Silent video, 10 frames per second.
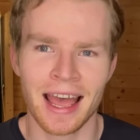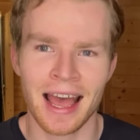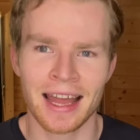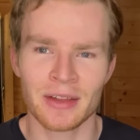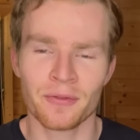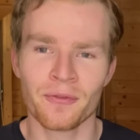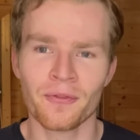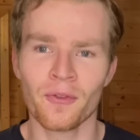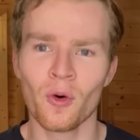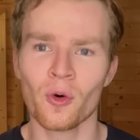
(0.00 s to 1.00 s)
and it
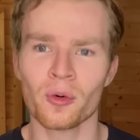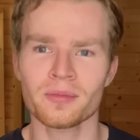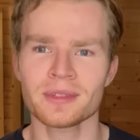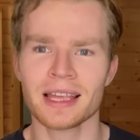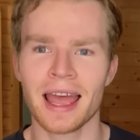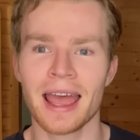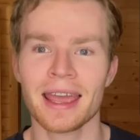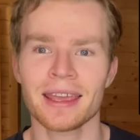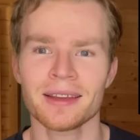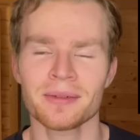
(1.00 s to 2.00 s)
forms
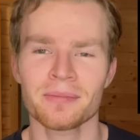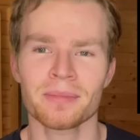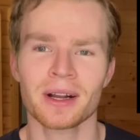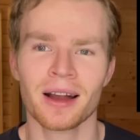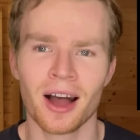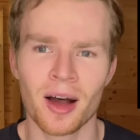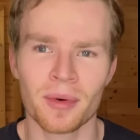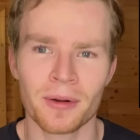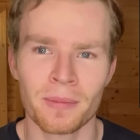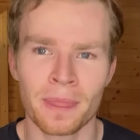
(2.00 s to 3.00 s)
a
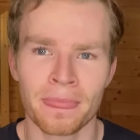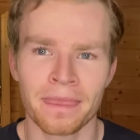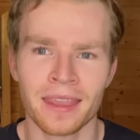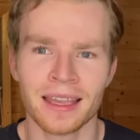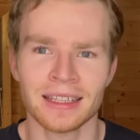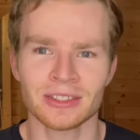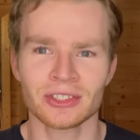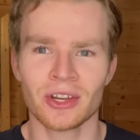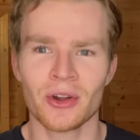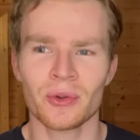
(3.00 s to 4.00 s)
Merkabah. And
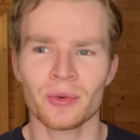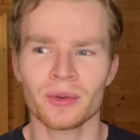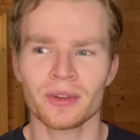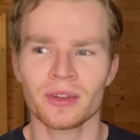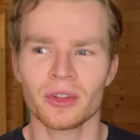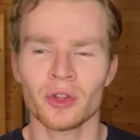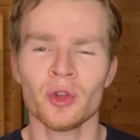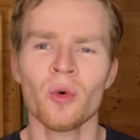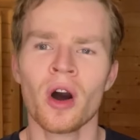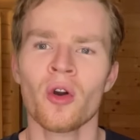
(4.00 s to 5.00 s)
so
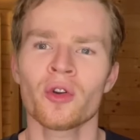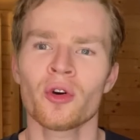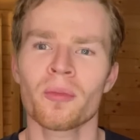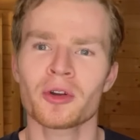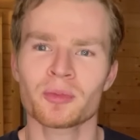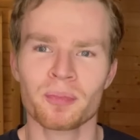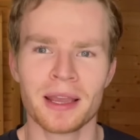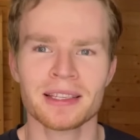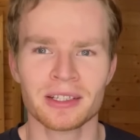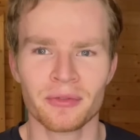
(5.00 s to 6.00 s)
you are on your most
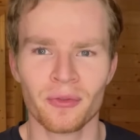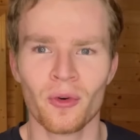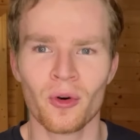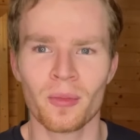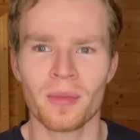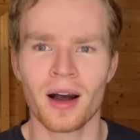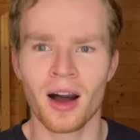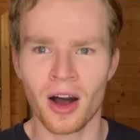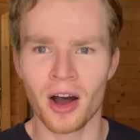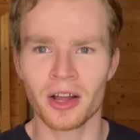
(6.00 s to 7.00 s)
basic form,
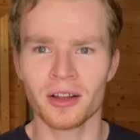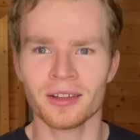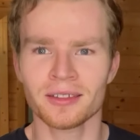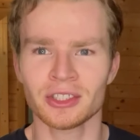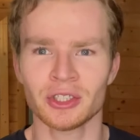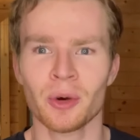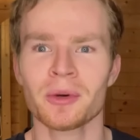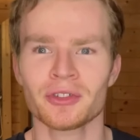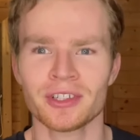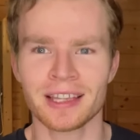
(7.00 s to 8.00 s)
are
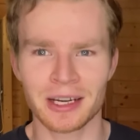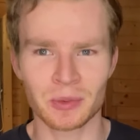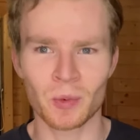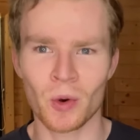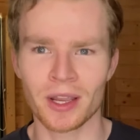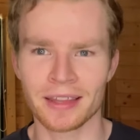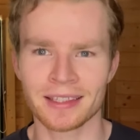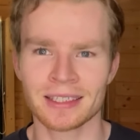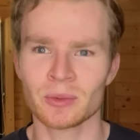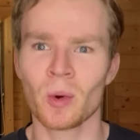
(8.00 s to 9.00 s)
geometry that is walking.
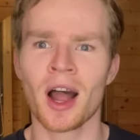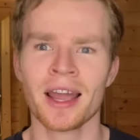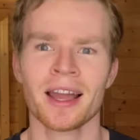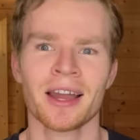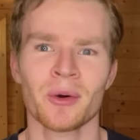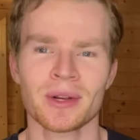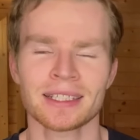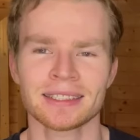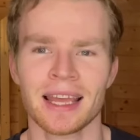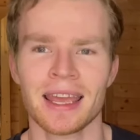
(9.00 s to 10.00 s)
This is why I always
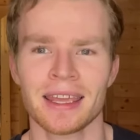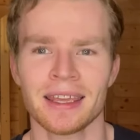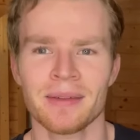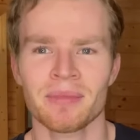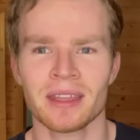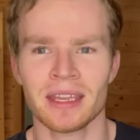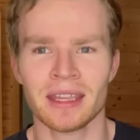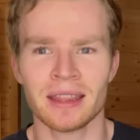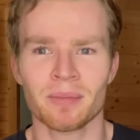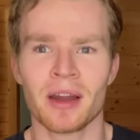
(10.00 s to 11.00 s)
say
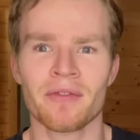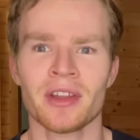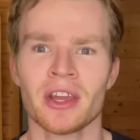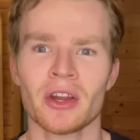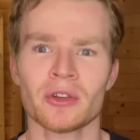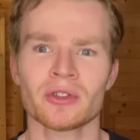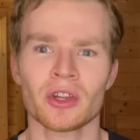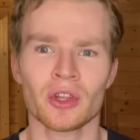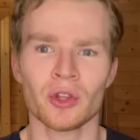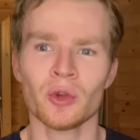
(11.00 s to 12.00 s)
in my videos,
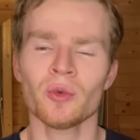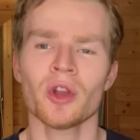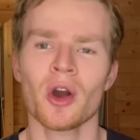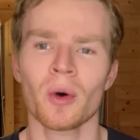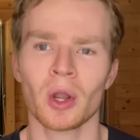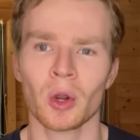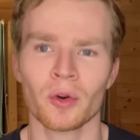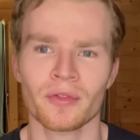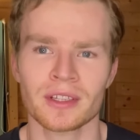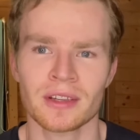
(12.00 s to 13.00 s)
you know a lot
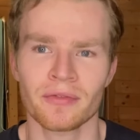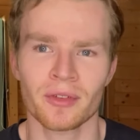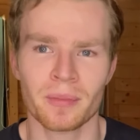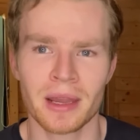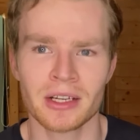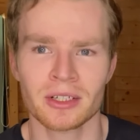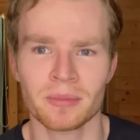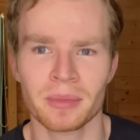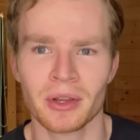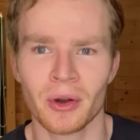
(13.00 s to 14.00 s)
of this
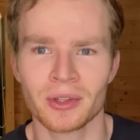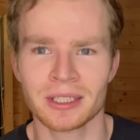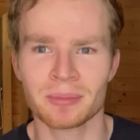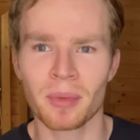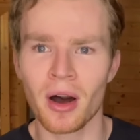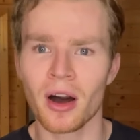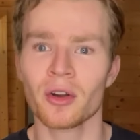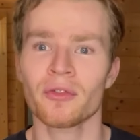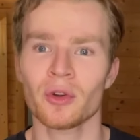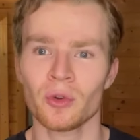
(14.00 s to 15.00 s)
information because it's part
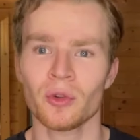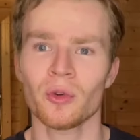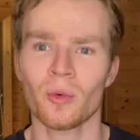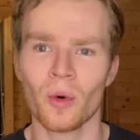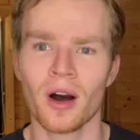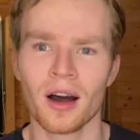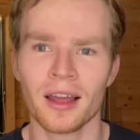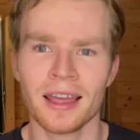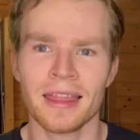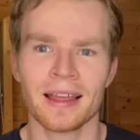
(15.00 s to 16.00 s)
of who you are.
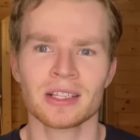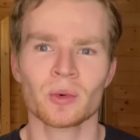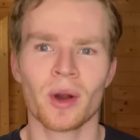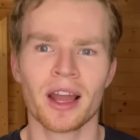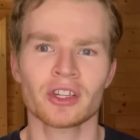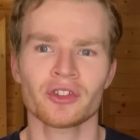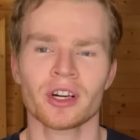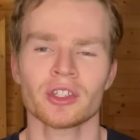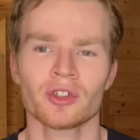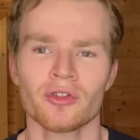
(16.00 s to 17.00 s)
That's why I
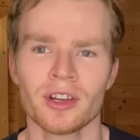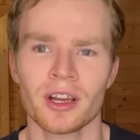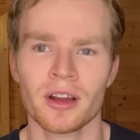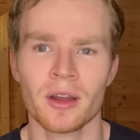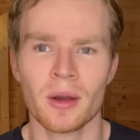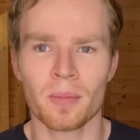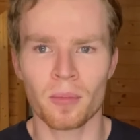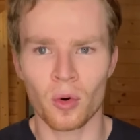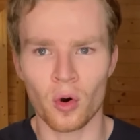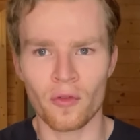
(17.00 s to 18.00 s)
try and trigger
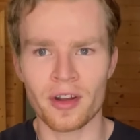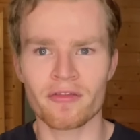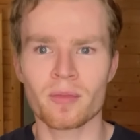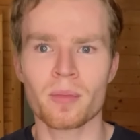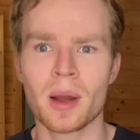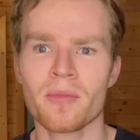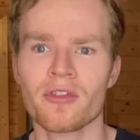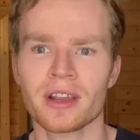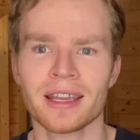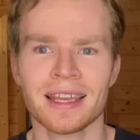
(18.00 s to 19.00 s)
more of a
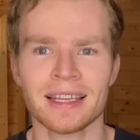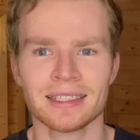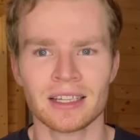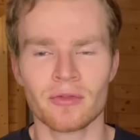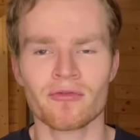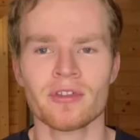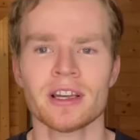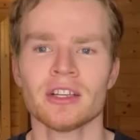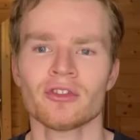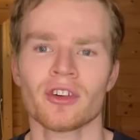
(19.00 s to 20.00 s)
remembering instead of
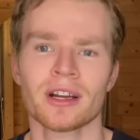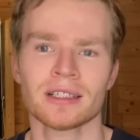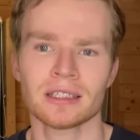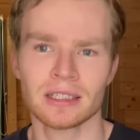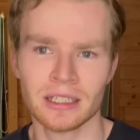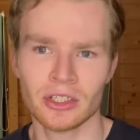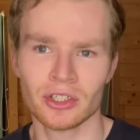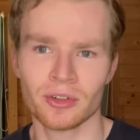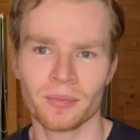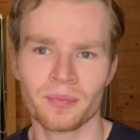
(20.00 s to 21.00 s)
really trying to teach
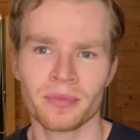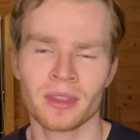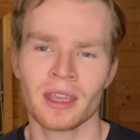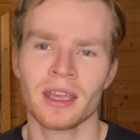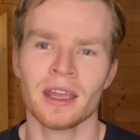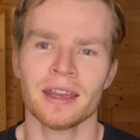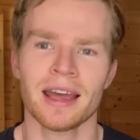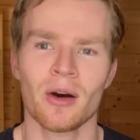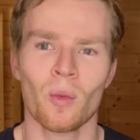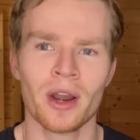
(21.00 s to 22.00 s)
you.
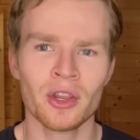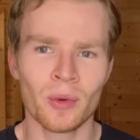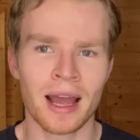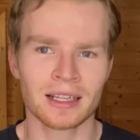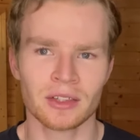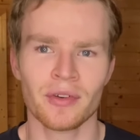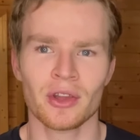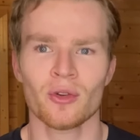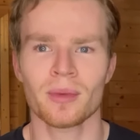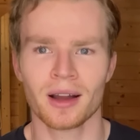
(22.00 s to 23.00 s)
Now, when you activate
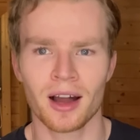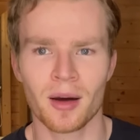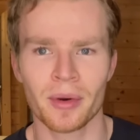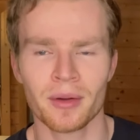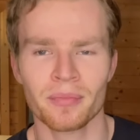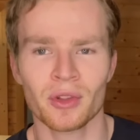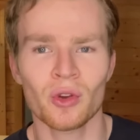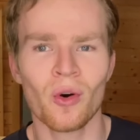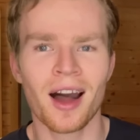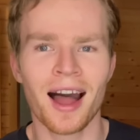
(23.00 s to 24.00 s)
your Merkabah,
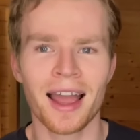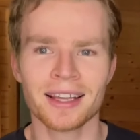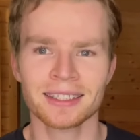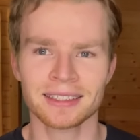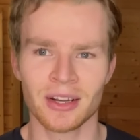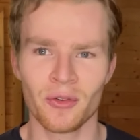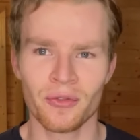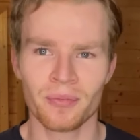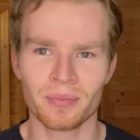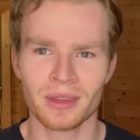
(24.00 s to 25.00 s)
your higher
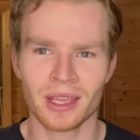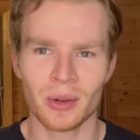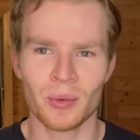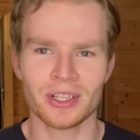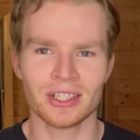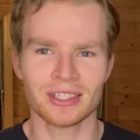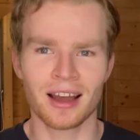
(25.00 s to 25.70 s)
self, which is a